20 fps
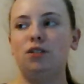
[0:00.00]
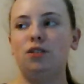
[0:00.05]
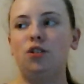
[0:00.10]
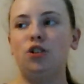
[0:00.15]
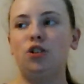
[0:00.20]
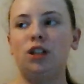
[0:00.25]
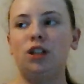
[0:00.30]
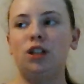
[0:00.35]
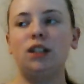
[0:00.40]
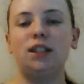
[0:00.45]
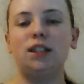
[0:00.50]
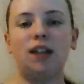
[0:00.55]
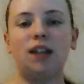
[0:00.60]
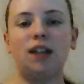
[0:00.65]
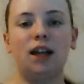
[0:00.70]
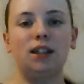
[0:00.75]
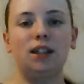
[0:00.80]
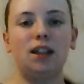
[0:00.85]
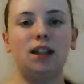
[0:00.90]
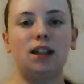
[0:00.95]

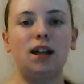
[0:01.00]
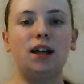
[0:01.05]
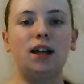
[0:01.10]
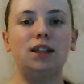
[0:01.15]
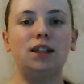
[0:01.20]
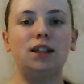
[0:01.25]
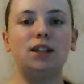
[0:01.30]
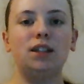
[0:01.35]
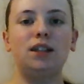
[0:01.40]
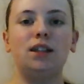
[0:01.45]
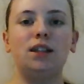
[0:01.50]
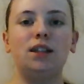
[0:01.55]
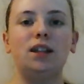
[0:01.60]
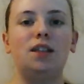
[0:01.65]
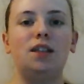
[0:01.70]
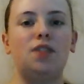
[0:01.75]
understand that and